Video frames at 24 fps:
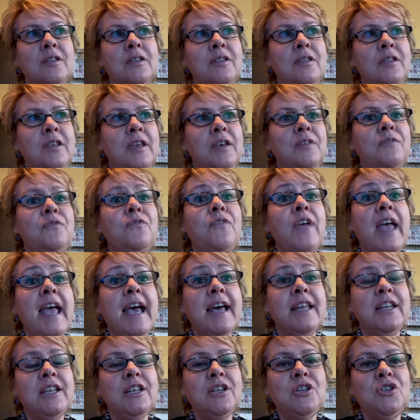
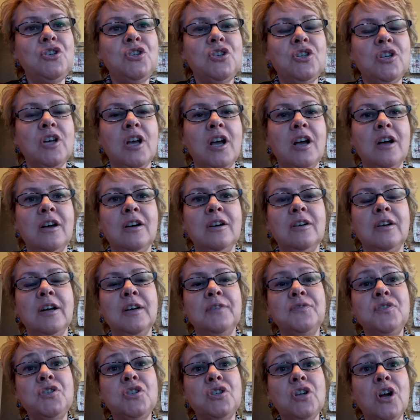advantage
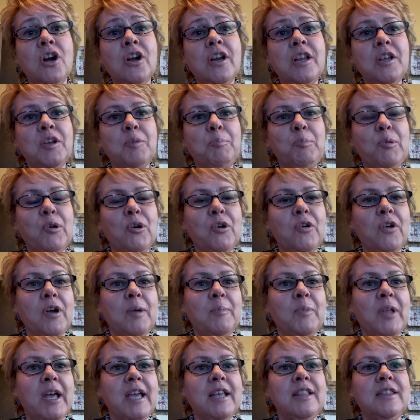of starting a
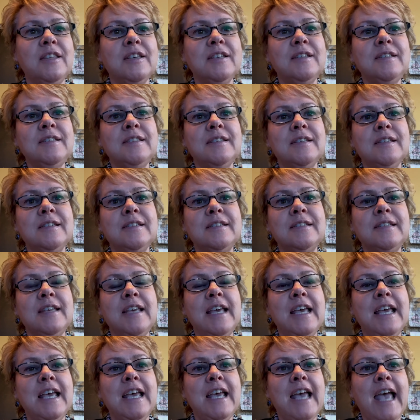program like this is
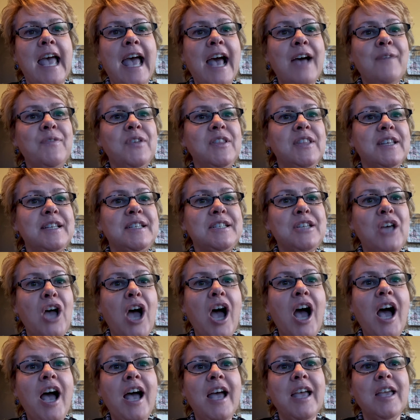having the
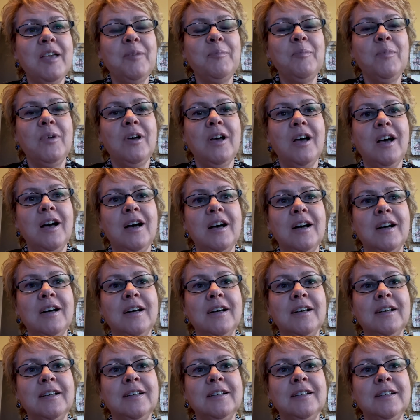time
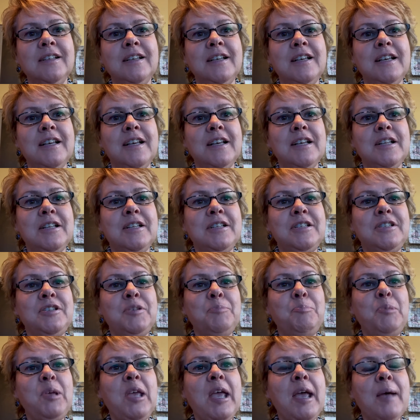to
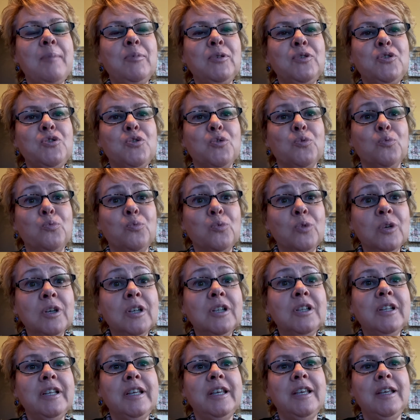be able to
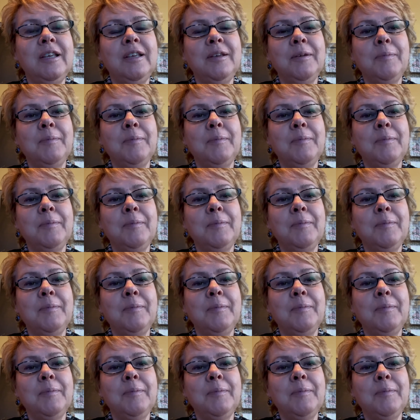really